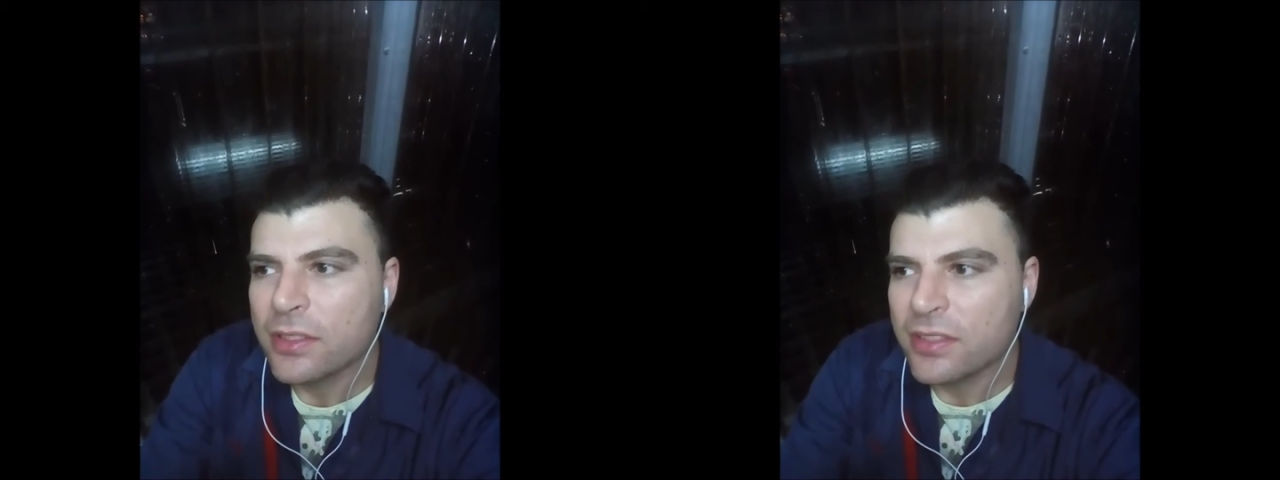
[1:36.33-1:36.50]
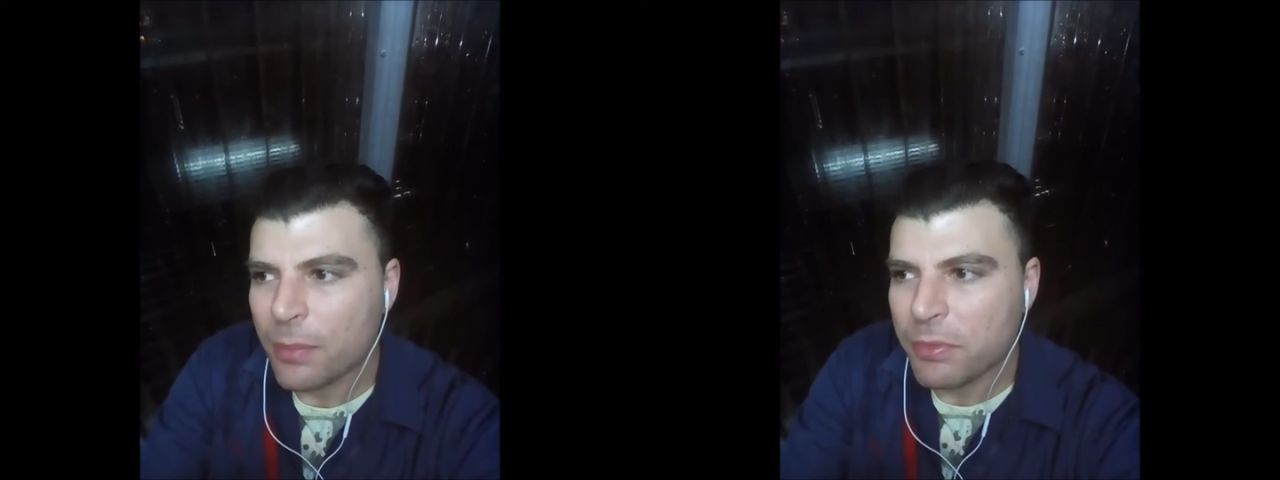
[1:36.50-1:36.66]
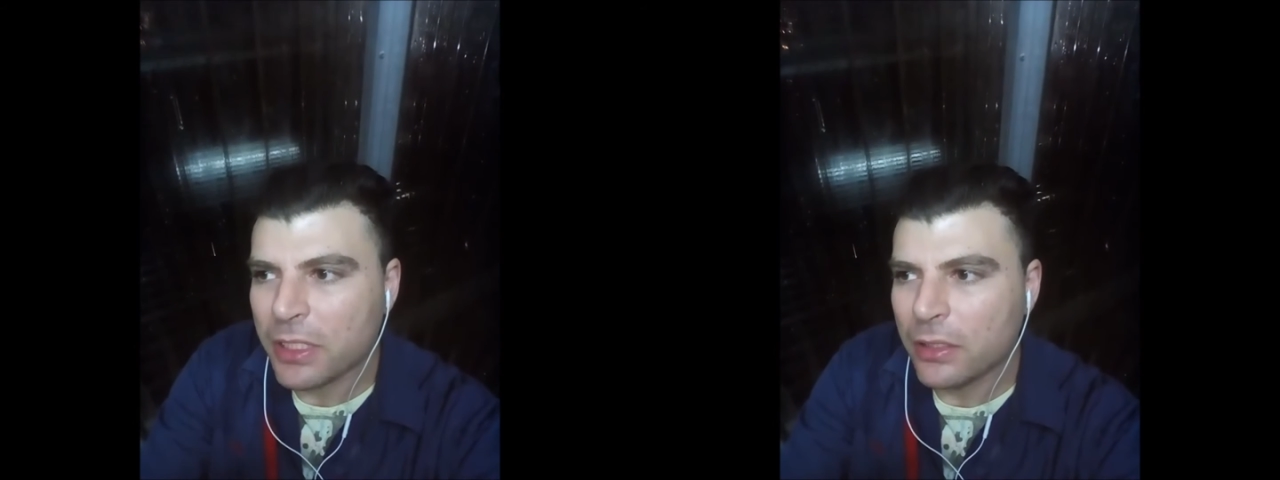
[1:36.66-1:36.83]

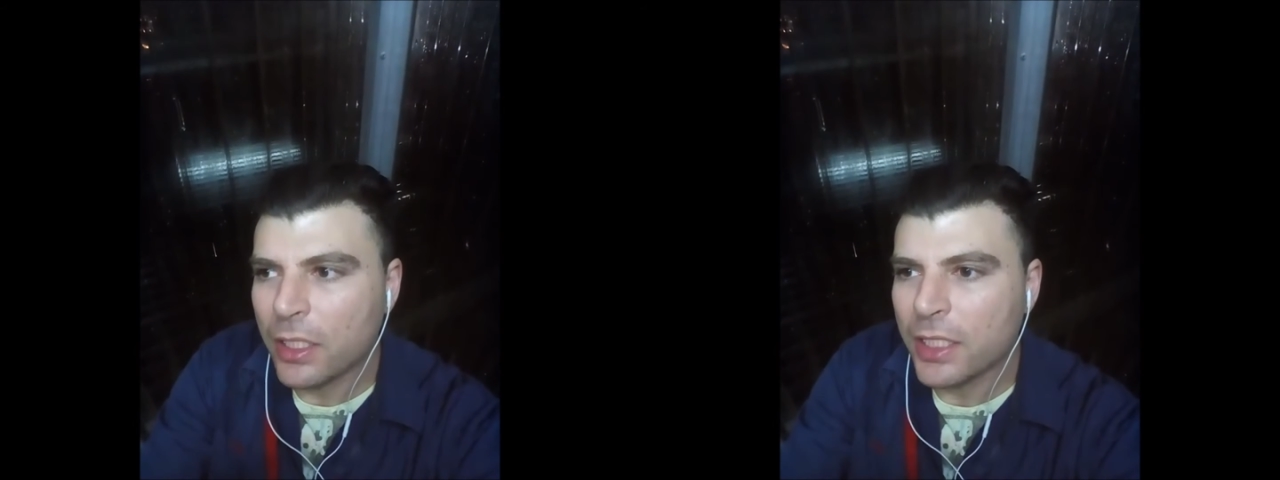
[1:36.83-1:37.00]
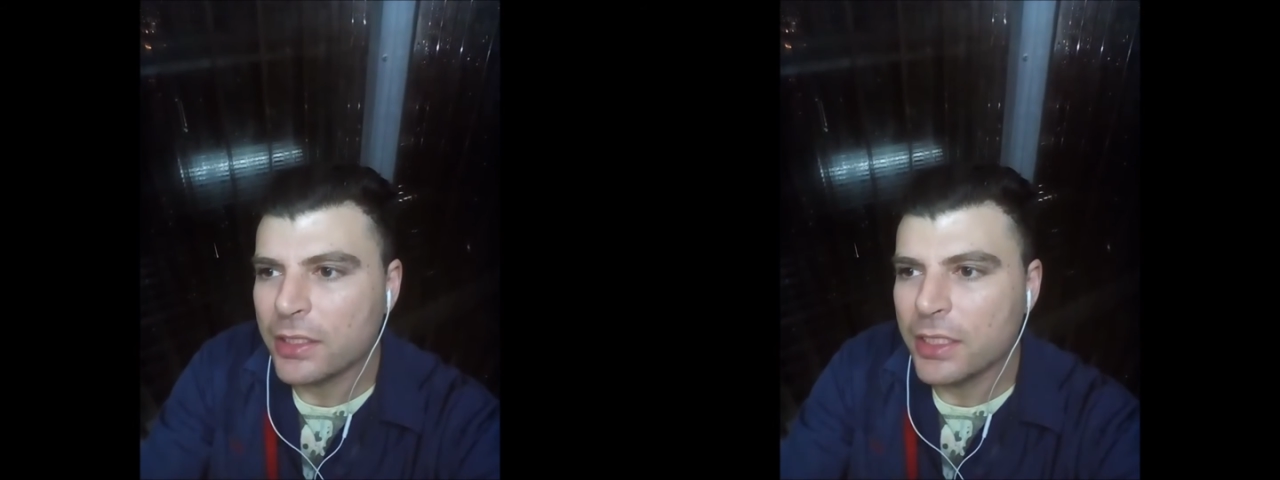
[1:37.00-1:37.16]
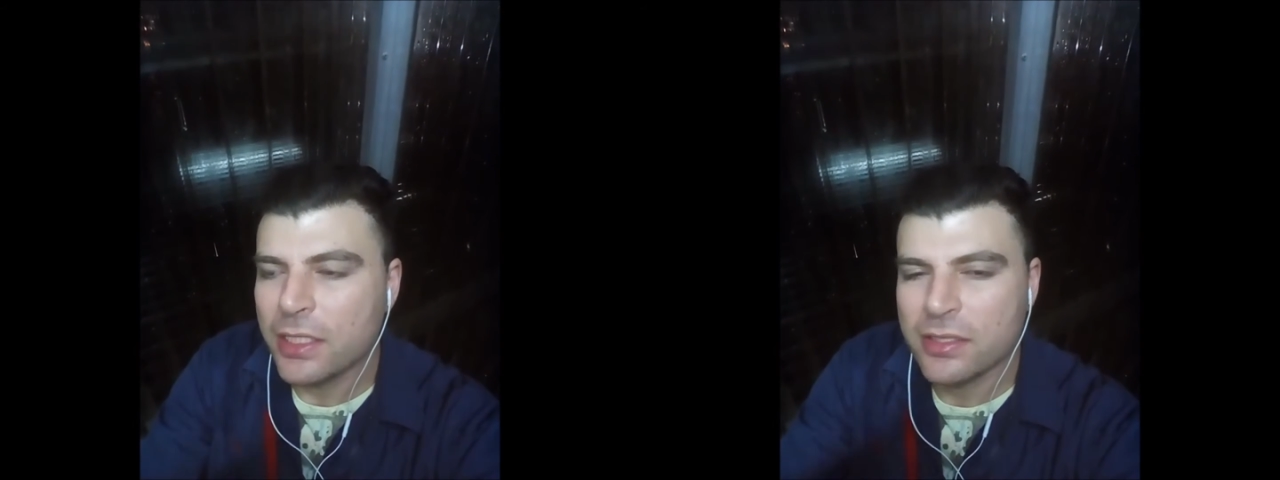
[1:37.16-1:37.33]
something
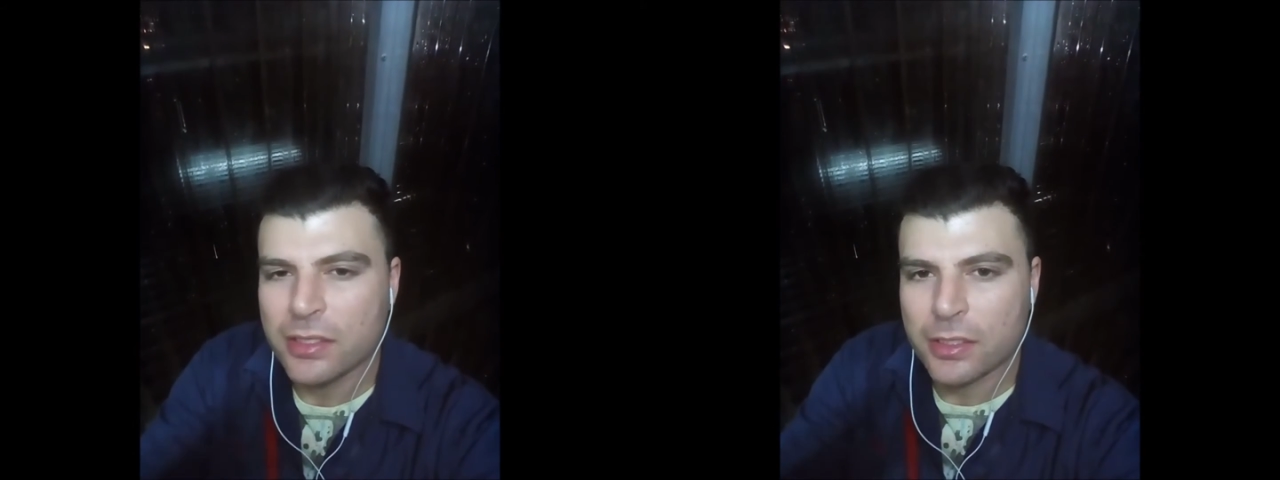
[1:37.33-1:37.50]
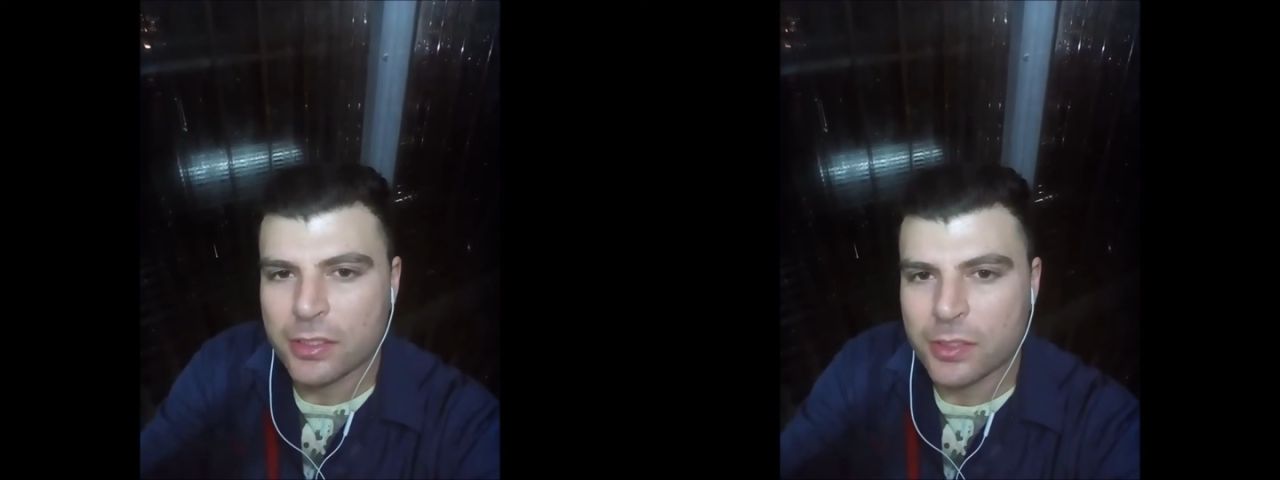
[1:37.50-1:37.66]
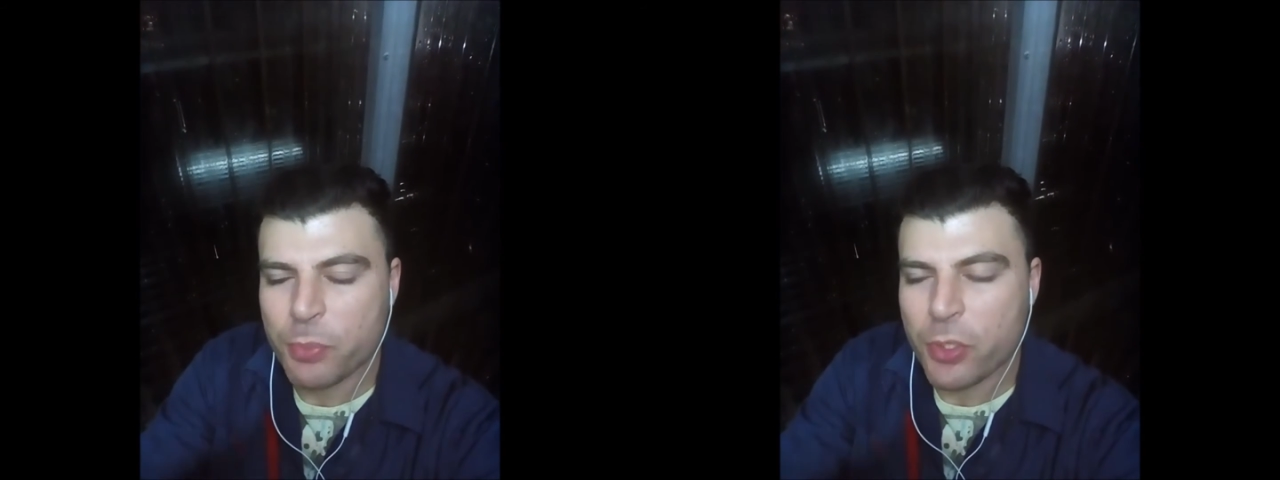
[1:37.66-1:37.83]
like it is
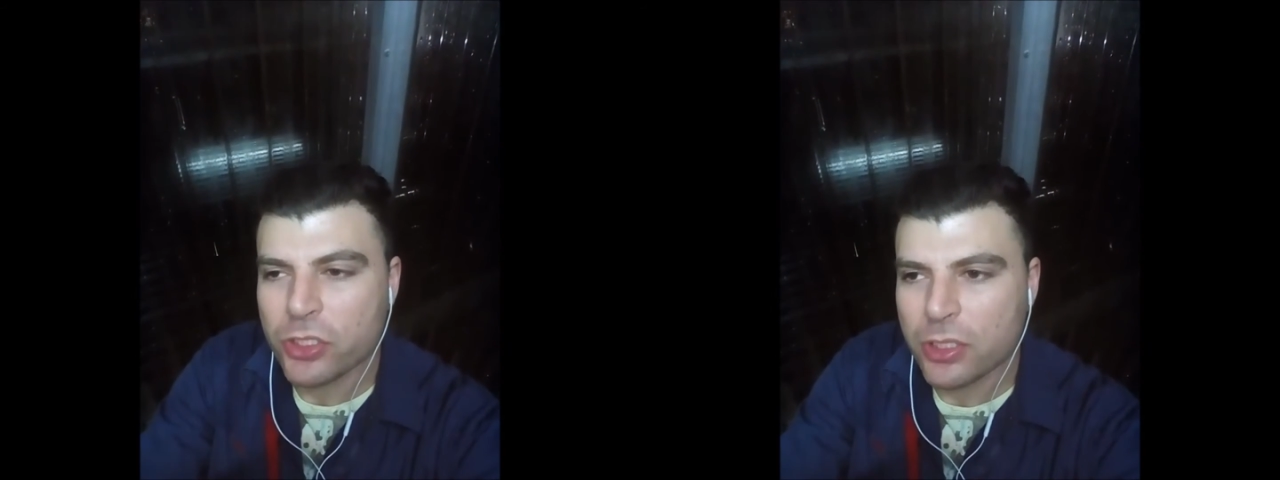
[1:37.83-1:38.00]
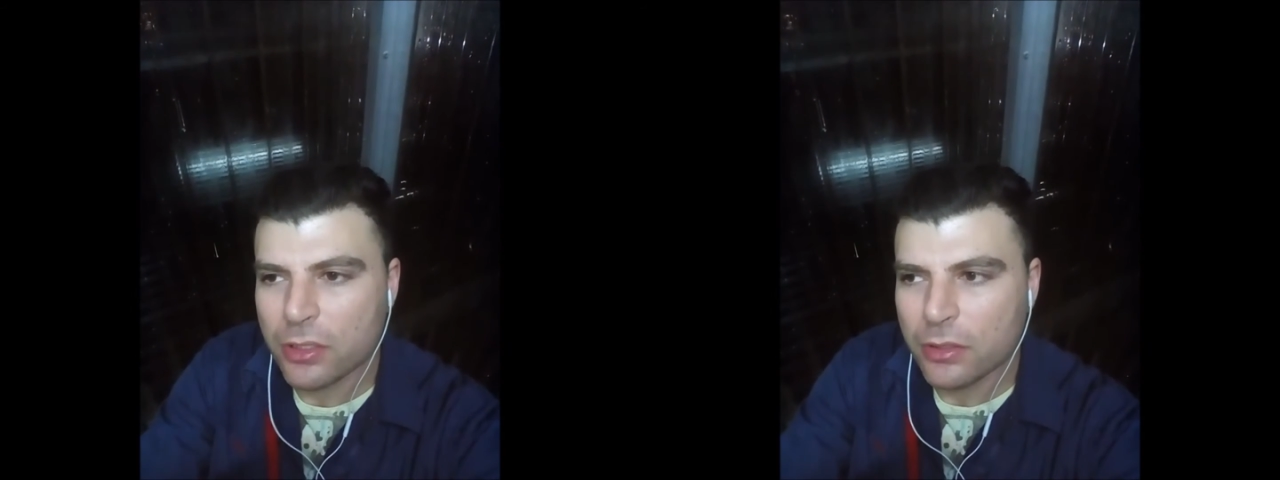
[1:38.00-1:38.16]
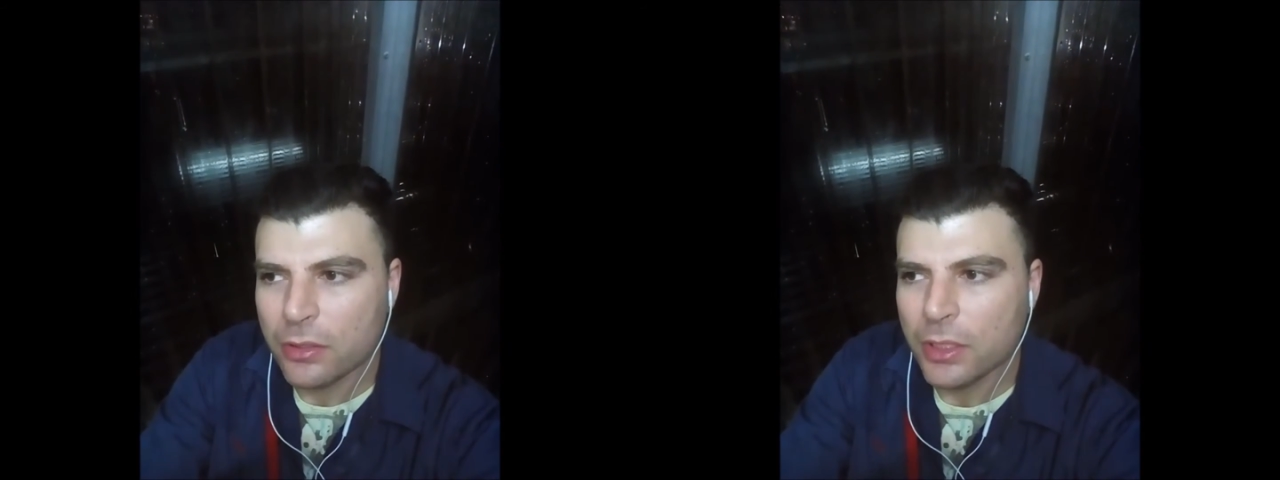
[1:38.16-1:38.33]
an
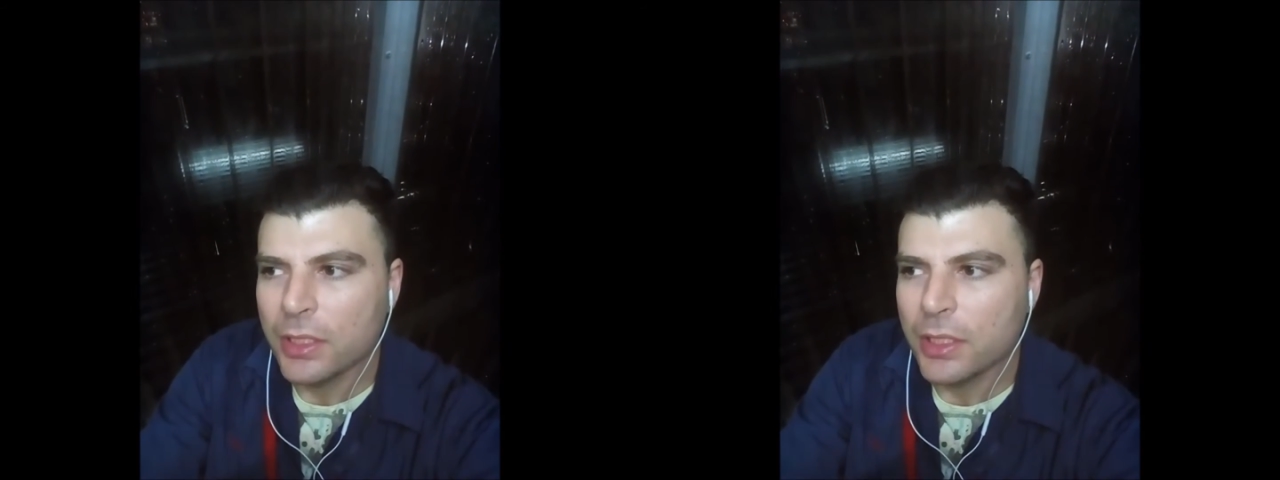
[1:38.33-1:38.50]
expression